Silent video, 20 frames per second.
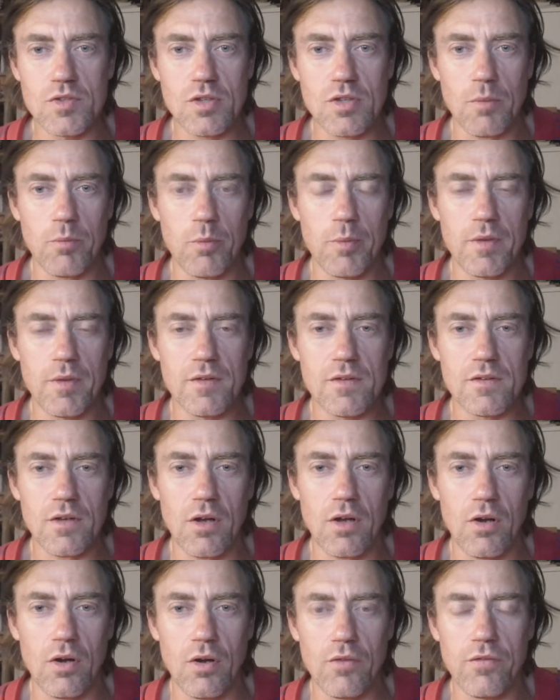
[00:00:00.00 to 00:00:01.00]
supplements
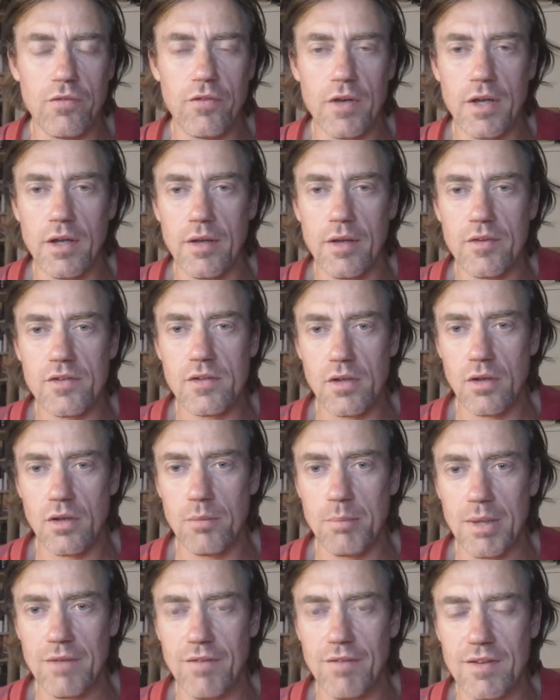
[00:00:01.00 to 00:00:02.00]
of uh,
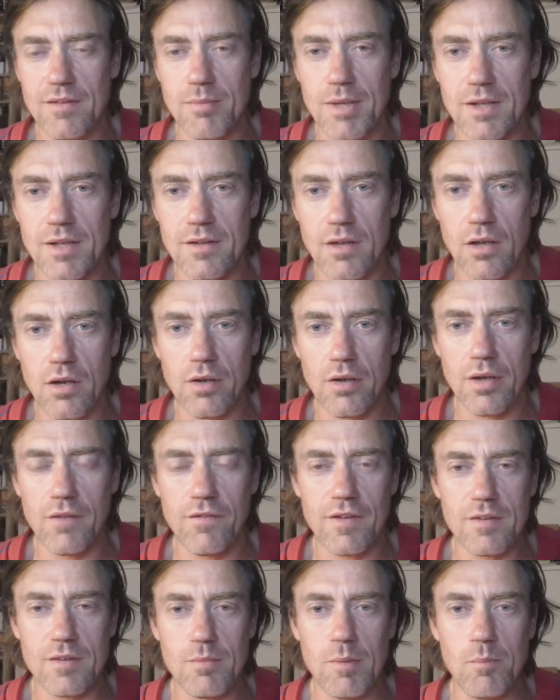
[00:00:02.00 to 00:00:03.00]
certain B vitamins,
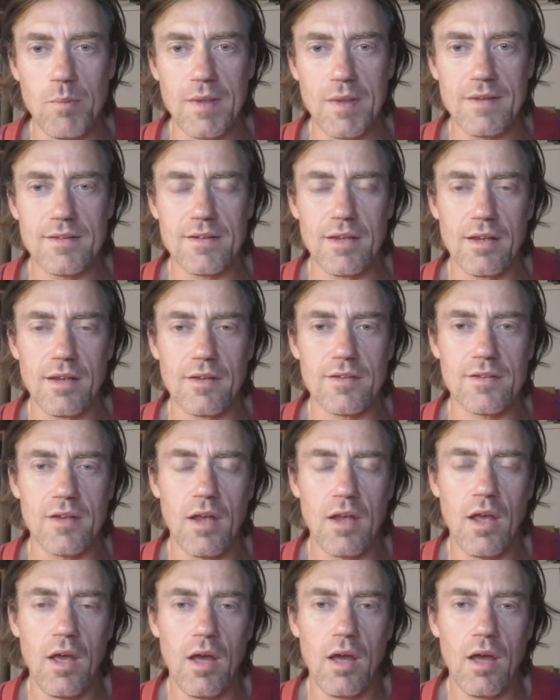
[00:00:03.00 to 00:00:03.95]
including vitamin B6,